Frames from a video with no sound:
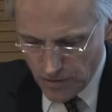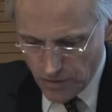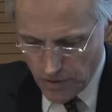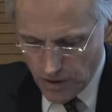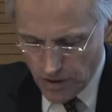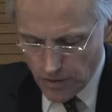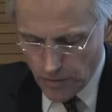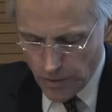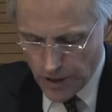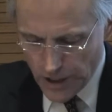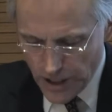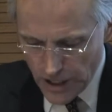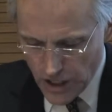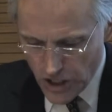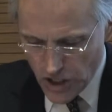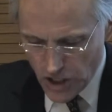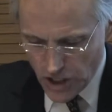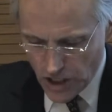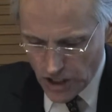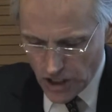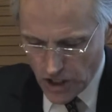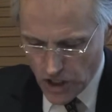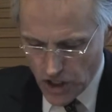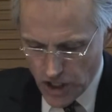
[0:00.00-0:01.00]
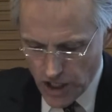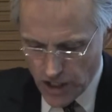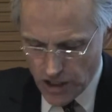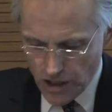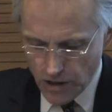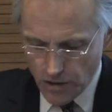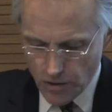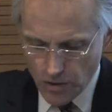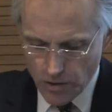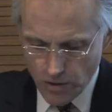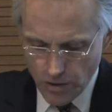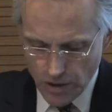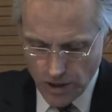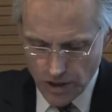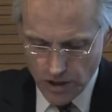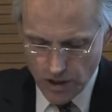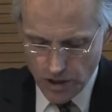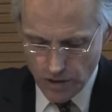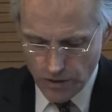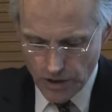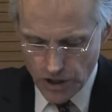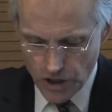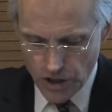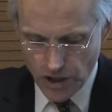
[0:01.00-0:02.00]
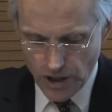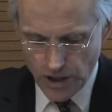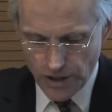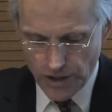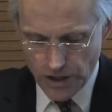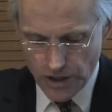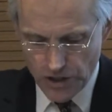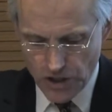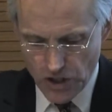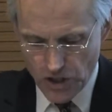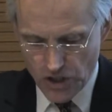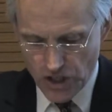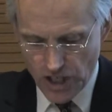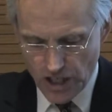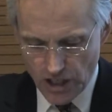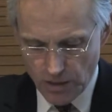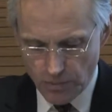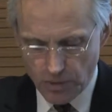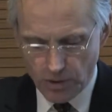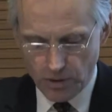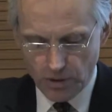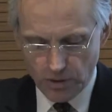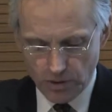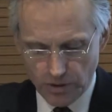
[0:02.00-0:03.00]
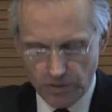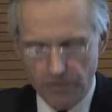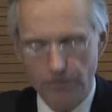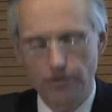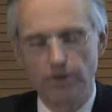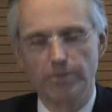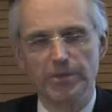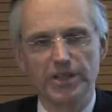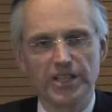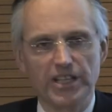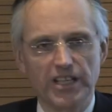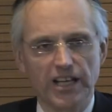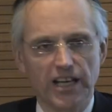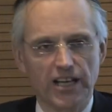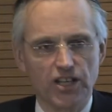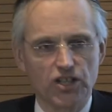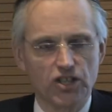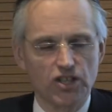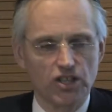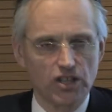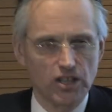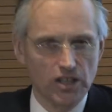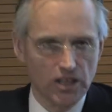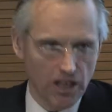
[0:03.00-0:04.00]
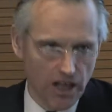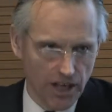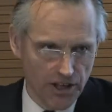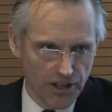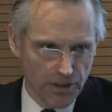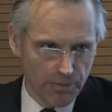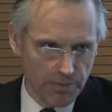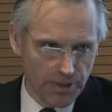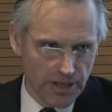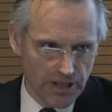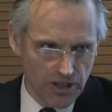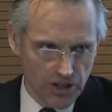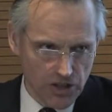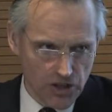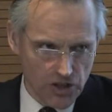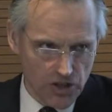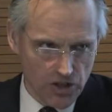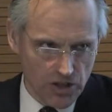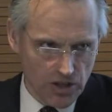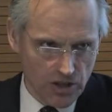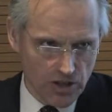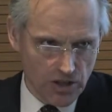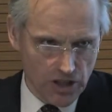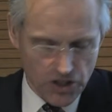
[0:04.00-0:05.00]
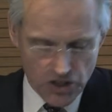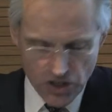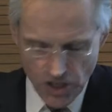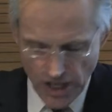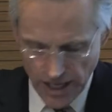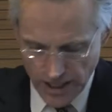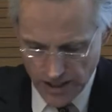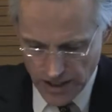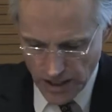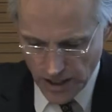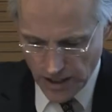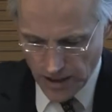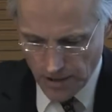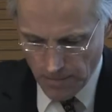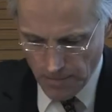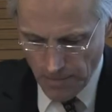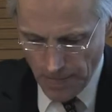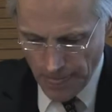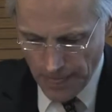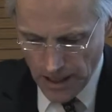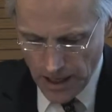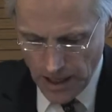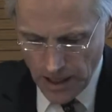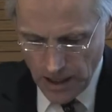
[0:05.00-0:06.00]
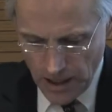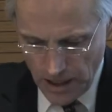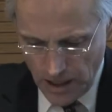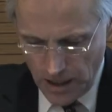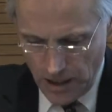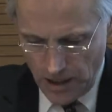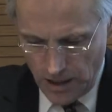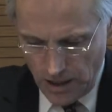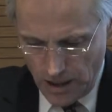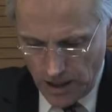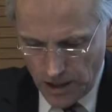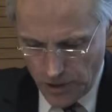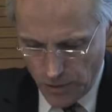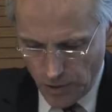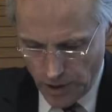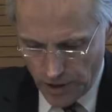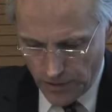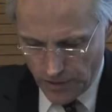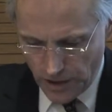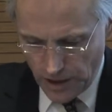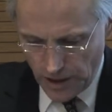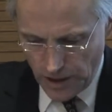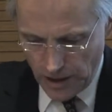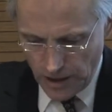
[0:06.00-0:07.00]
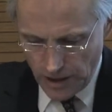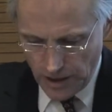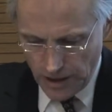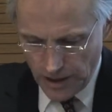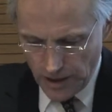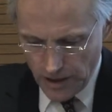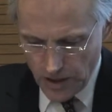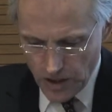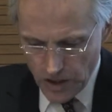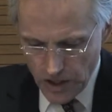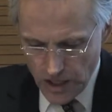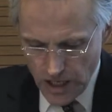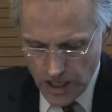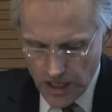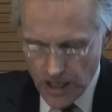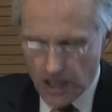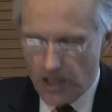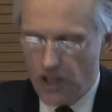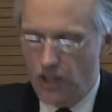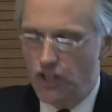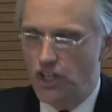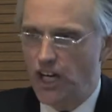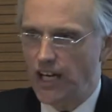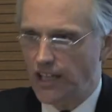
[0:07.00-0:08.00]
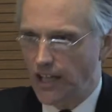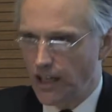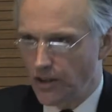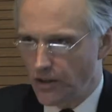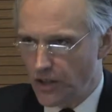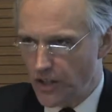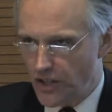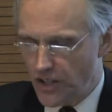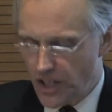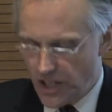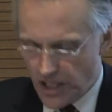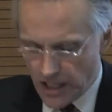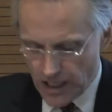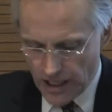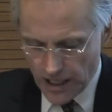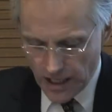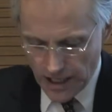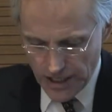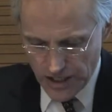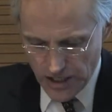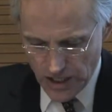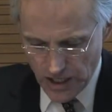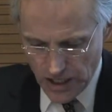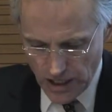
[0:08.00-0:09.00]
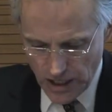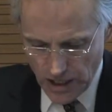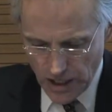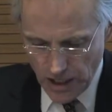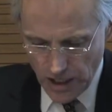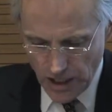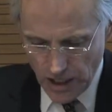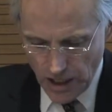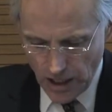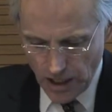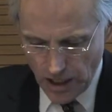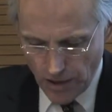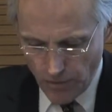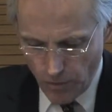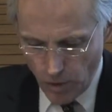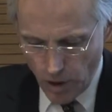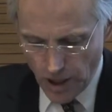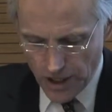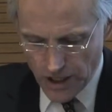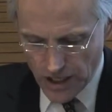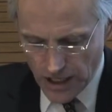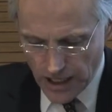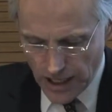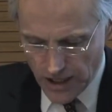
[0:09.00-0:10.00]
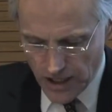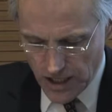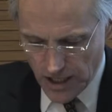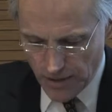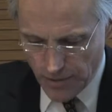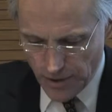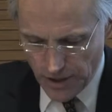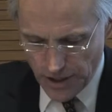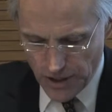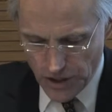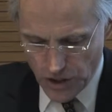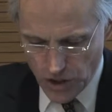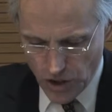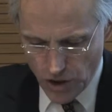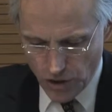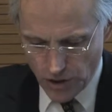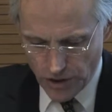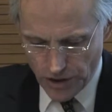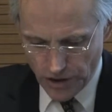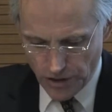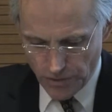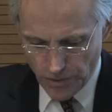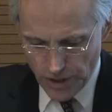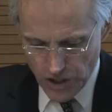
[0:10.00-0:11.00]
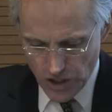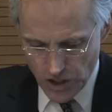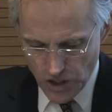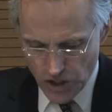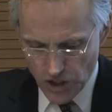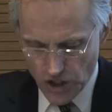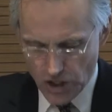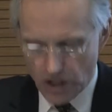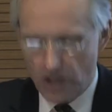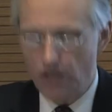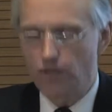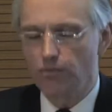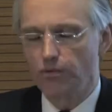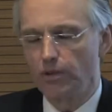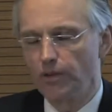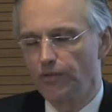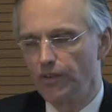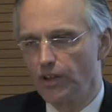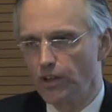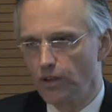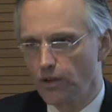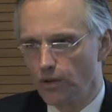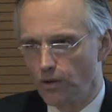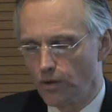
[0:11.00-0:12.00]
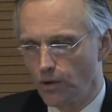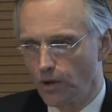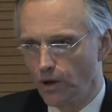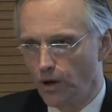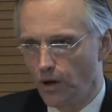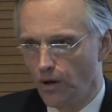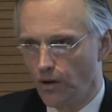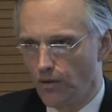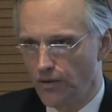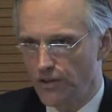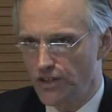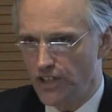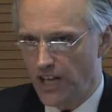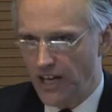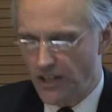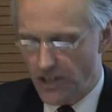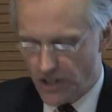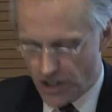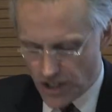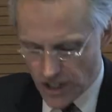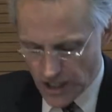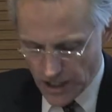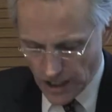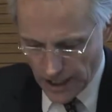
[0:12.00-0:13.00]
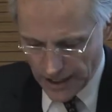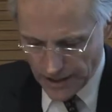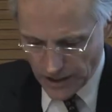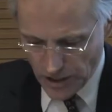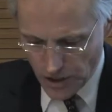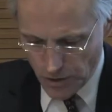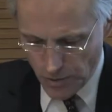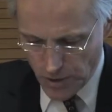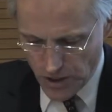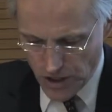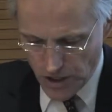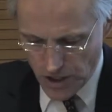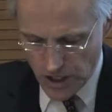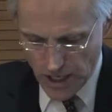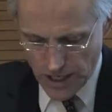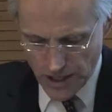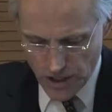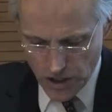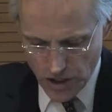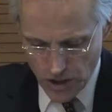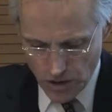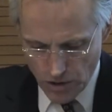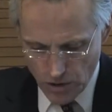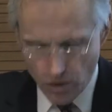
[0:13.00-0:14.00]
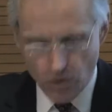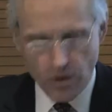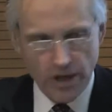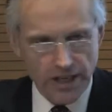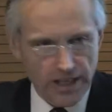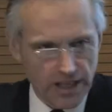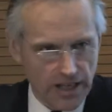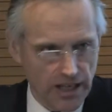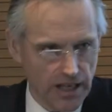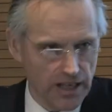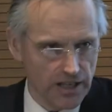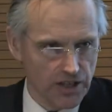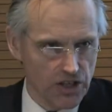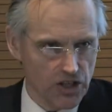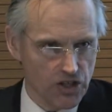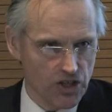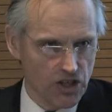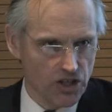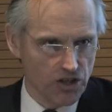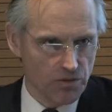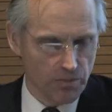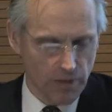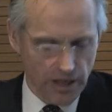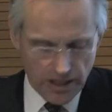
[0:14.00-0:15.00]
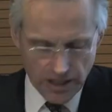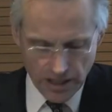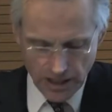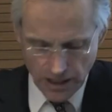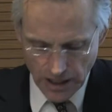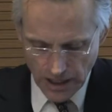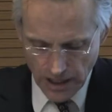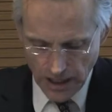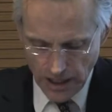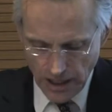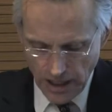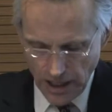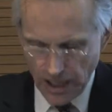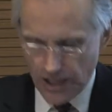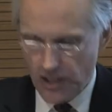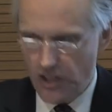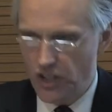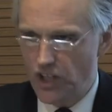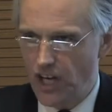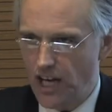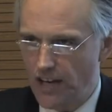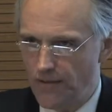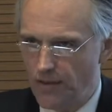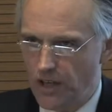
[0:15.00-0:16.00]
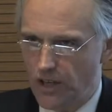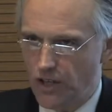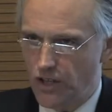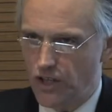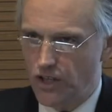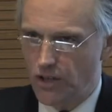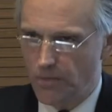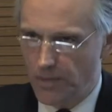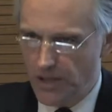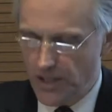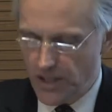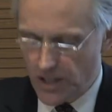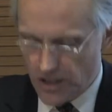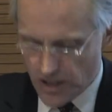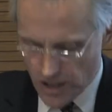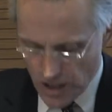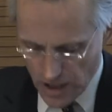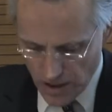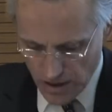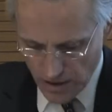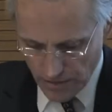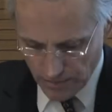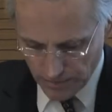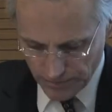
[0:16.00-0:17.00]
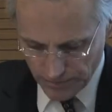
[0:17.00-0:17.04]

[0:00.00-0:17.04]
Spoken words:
and we need to continue to ensure that sustainable remediation underpins this sector. As one of our key stakeholders, the EIC have worked closely with us during the recent review of statutory guidance, which has led to quicker decision-making and savings to businesses.